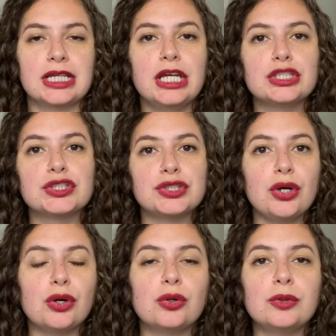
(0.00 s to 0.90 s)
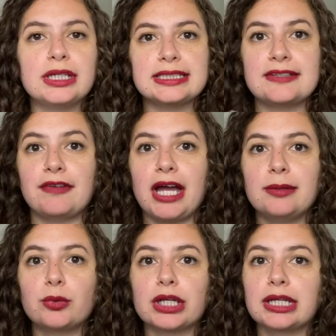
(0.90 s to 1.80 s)
So if I'm
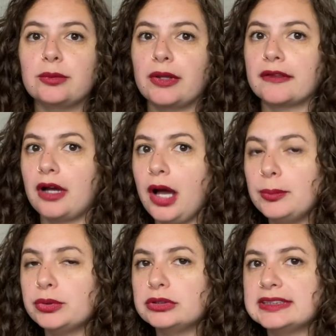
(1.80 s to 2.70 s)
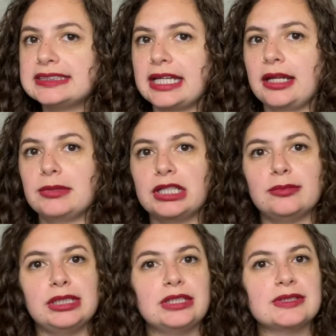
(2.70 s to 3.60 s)
working with couples and I'm going to be
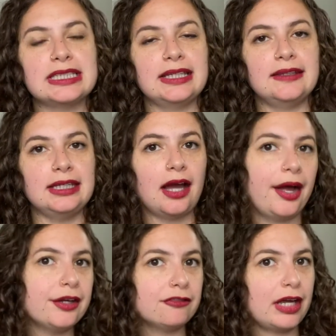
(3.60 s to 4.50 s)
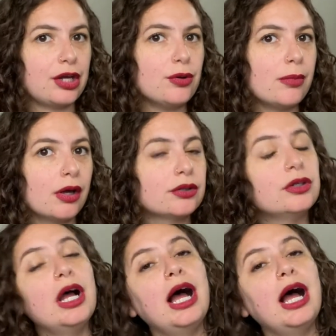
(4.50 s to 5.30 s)
using the IFIO model,